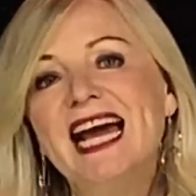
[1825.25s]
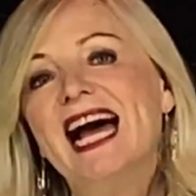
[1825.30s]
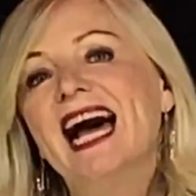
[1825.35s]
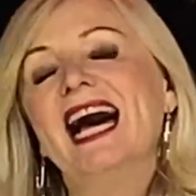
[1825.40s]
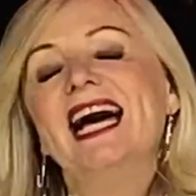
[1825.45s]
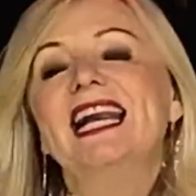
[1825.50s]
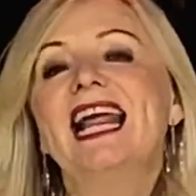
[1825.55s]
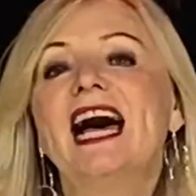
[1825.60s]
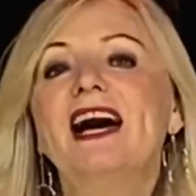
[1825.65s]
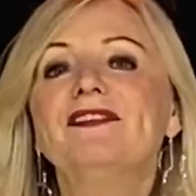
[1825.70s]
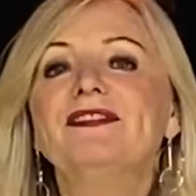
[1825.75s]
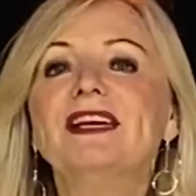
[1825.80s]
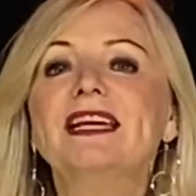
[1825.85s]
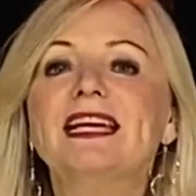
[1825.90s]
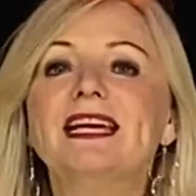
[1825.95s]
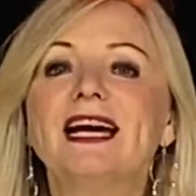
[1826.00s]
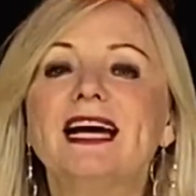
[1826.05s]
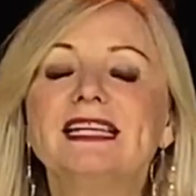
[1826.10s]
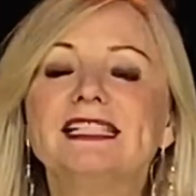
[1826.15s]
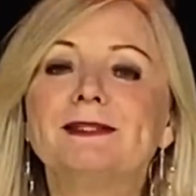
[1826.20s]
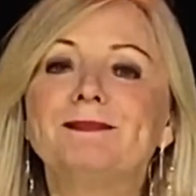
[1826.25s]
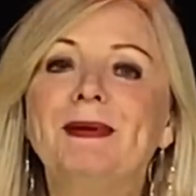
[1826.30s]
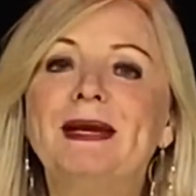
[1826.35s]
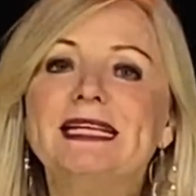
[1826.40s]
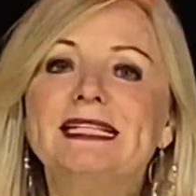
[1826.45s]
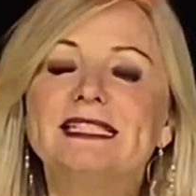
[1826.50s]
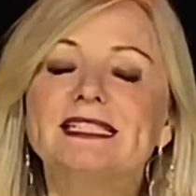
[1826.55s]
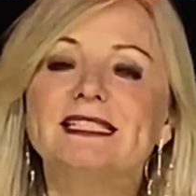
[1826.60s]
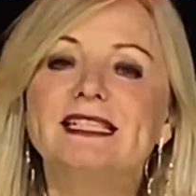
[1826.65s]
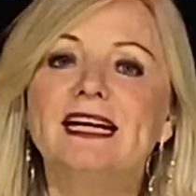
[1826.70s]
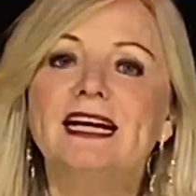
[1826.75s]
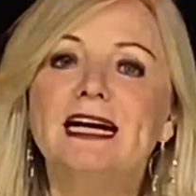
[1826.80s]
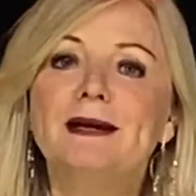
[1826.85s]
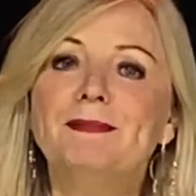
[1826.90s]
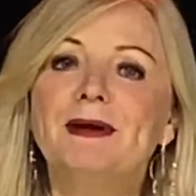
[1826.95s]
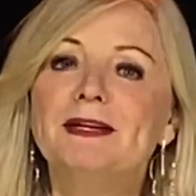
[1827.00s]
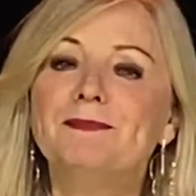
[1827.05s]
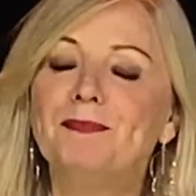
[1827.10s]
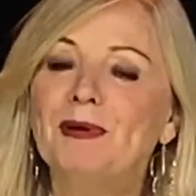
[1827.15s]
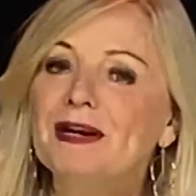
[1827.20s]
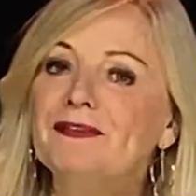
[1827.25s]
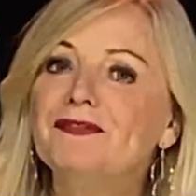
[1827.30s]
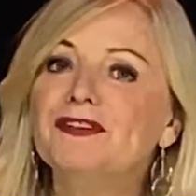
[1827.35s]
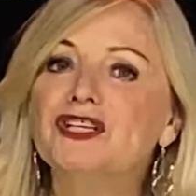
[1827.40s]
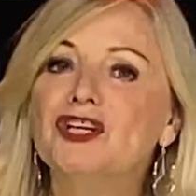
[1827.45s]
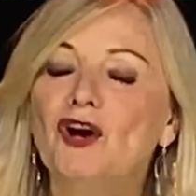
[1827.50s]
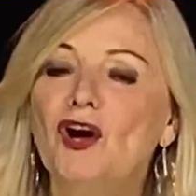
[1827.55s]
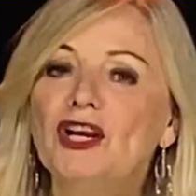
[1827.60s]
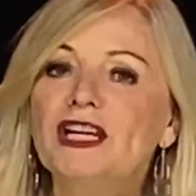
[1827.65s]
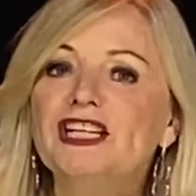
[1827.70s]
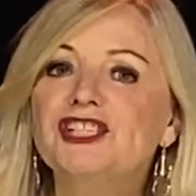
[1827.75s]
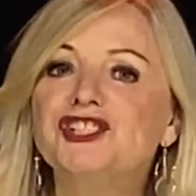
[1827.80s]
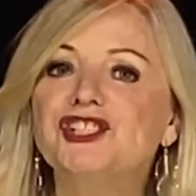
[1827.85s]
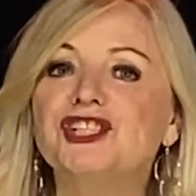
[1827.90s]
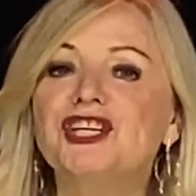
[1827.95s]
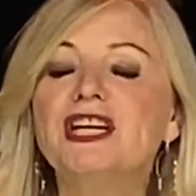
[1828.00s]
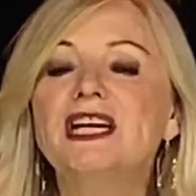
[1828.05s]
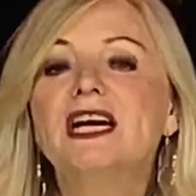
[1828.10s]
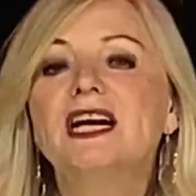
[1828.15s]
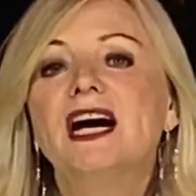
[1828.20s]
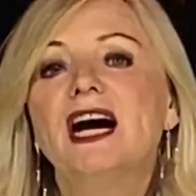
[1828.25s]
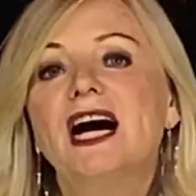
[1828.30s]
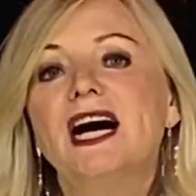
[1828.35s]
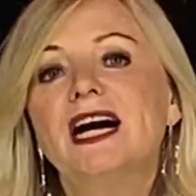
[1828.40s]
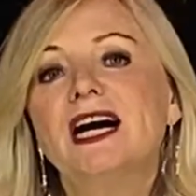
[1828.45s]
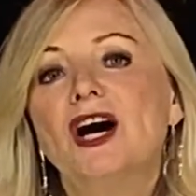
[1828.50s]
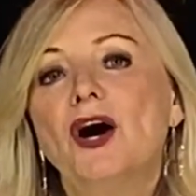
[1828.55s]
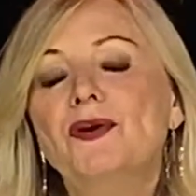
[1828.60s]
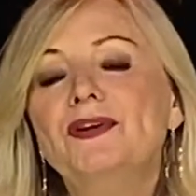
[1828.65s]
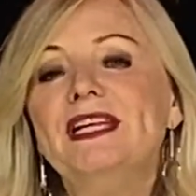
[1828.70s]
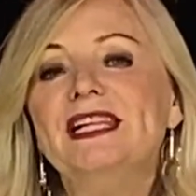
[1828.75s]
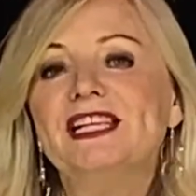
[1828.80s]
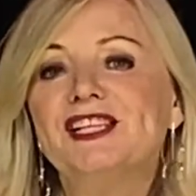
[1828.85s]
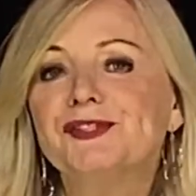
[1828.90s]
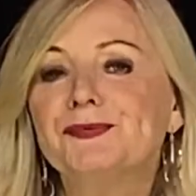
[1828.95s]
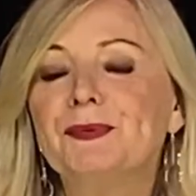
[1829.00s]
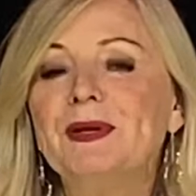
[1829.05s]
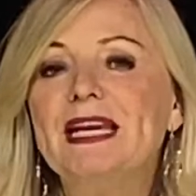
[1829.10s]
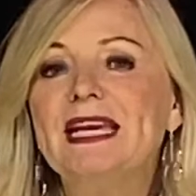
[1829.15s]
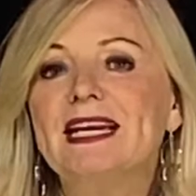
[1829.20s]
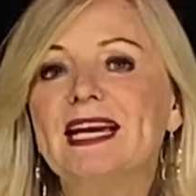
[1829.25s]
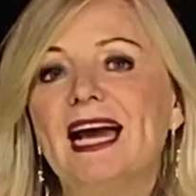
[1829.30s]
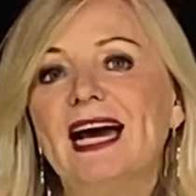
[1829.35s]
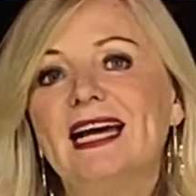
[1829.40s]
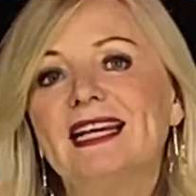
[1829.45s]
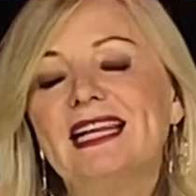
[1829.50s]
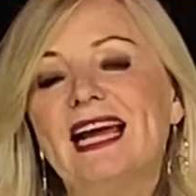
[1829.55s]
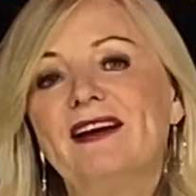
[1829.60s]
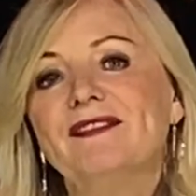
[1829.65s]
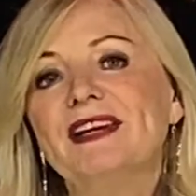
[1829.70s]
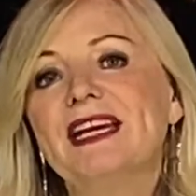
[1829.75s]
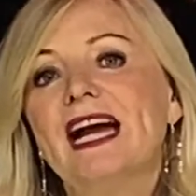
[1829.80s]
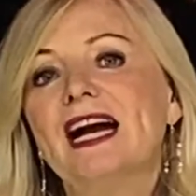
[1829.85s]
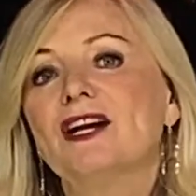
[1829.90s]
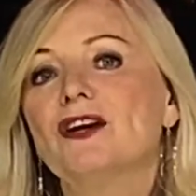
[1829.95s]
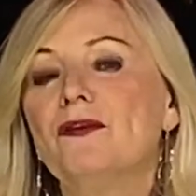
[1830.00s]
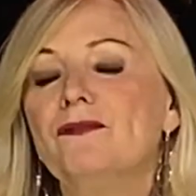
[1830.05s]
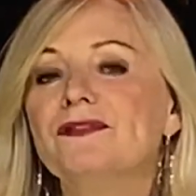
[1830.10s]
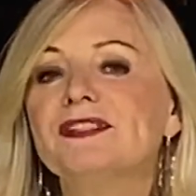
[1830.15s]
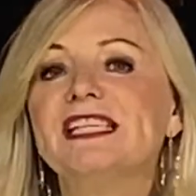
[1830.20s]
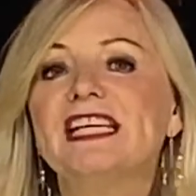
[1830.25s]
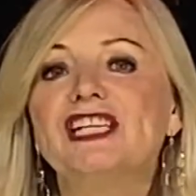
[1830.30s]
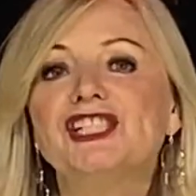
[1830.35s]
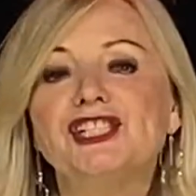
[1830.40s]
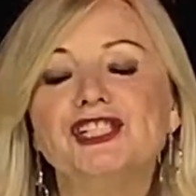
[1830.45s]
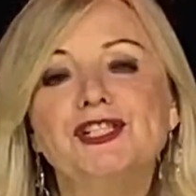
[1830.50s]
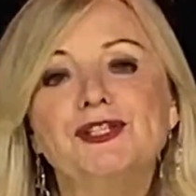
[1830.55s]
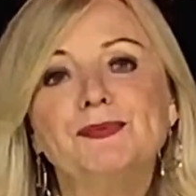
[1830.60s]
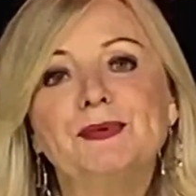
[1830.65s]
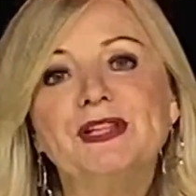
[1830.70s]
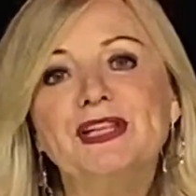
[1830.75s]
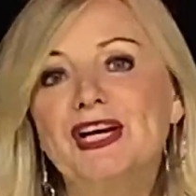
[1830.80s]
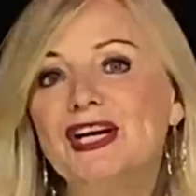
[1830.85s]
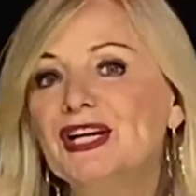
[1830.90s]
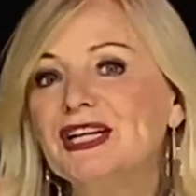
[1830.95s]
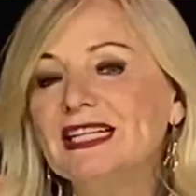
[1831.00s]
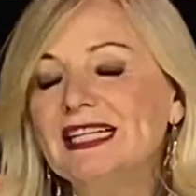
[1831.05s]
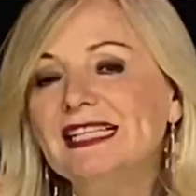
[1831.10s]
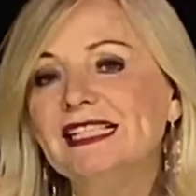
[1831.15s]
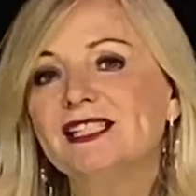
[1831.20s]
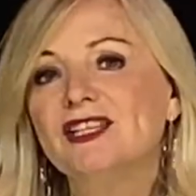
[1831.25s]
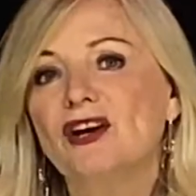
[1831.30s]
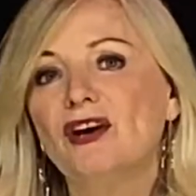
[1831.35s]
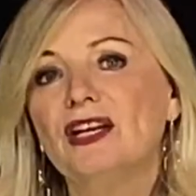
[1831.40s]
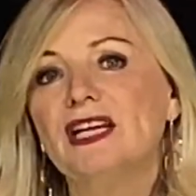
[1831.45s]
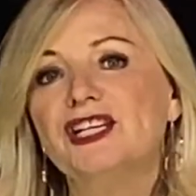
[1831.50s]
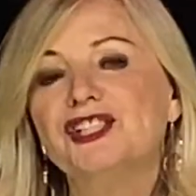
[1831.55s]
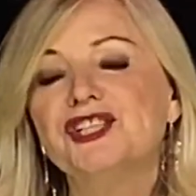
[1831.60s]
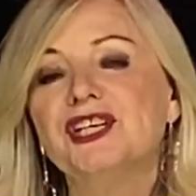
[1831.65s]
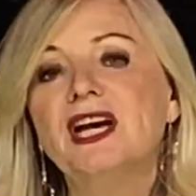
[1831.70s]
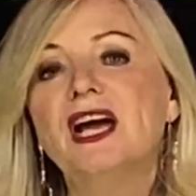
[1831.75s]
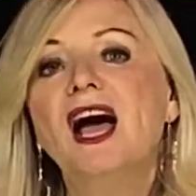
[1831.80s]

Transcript: And having spent time at Bradford College only this week, and having had conversations with Cllr College,